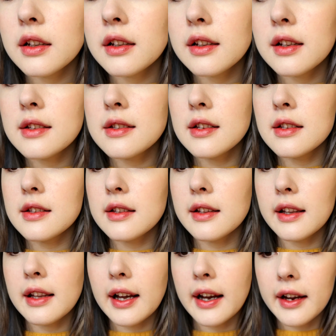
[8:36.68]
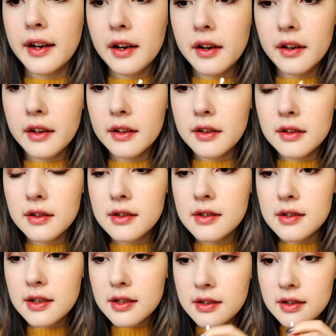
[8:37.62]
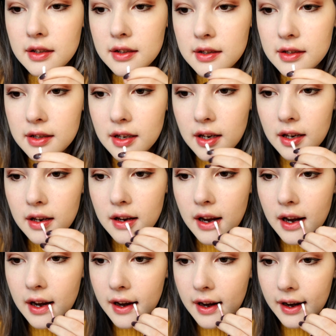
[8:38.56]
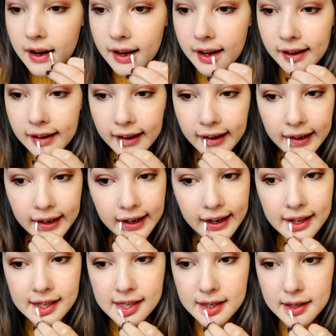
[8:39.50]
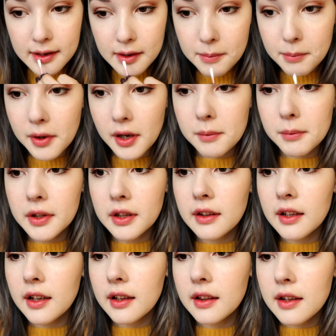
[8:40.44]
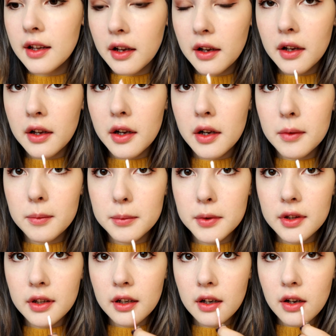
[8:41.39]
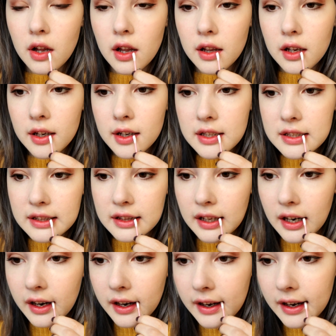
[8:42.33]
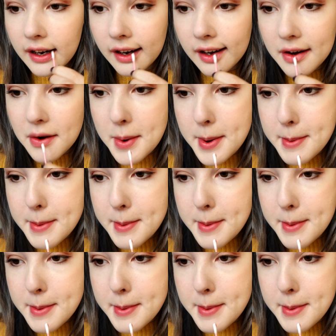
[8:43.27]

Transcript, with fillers: This is lighter in consistency, like less pigmented, but the color is darker.